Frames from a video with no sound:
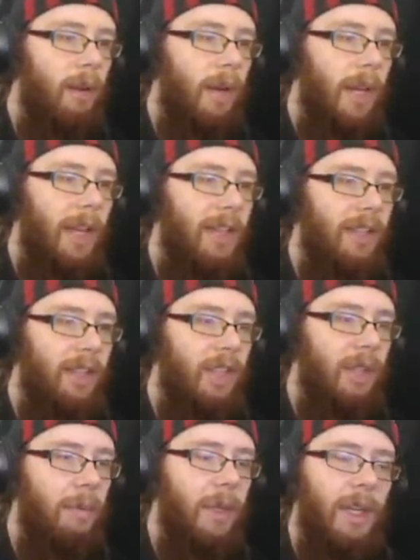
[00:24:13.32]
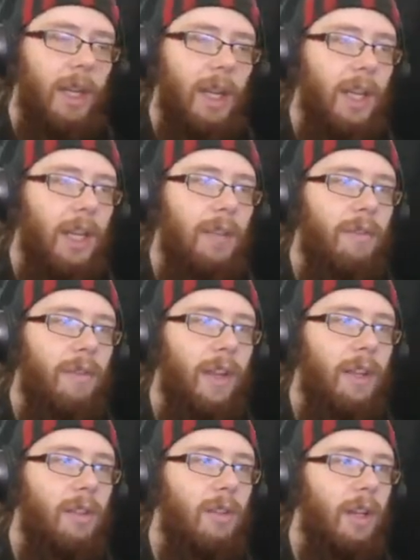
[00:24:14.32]
ladies and gentlemen, I
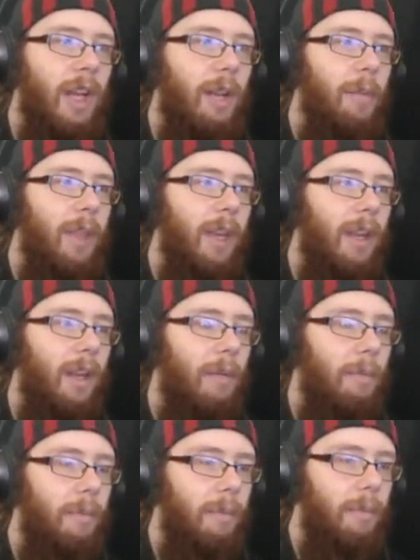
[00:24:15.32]
failed to climb that up.